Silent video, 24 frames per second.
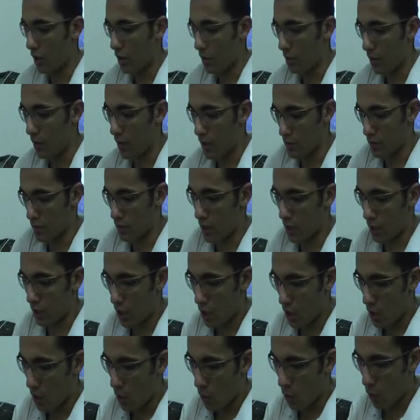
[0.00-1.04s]
because like
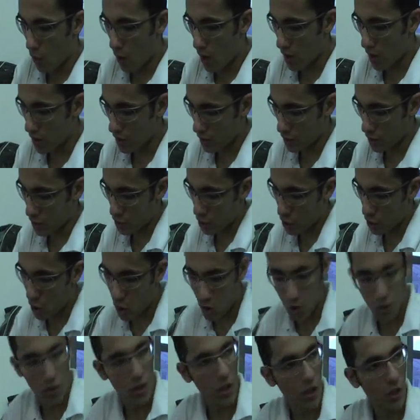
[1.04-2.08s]
one it's
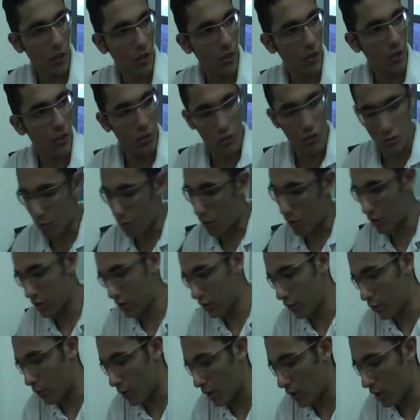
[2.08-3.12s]
go to toward the
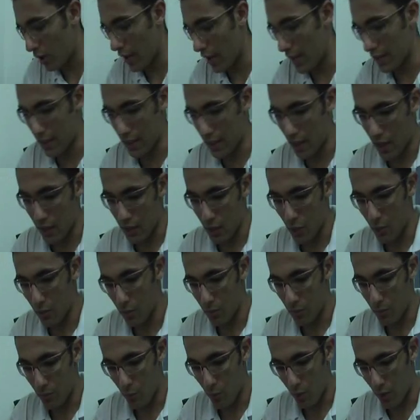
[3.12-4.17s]
wall and the other
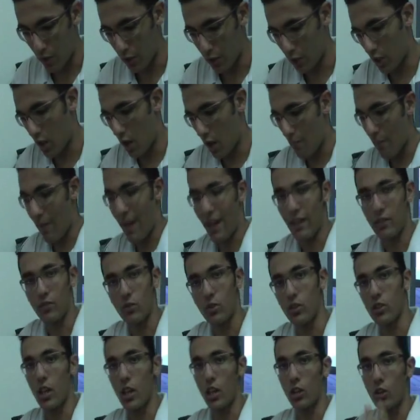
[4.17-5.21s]
one it come back, so
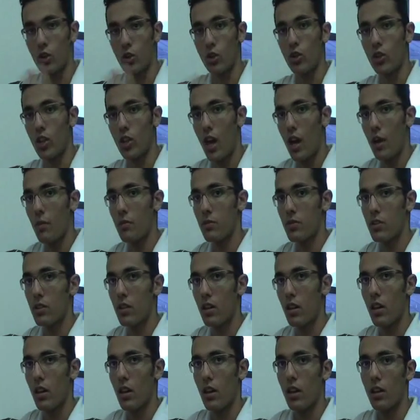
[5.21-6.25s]
it's like 2 times
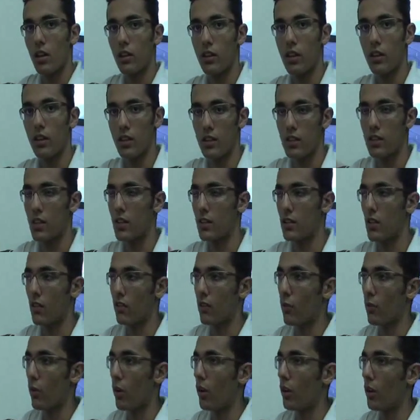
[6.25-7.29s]
the distance of the
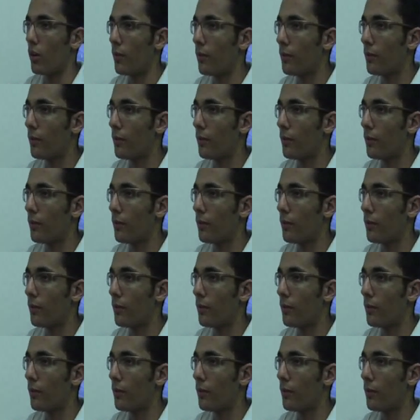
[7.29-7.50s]
wall.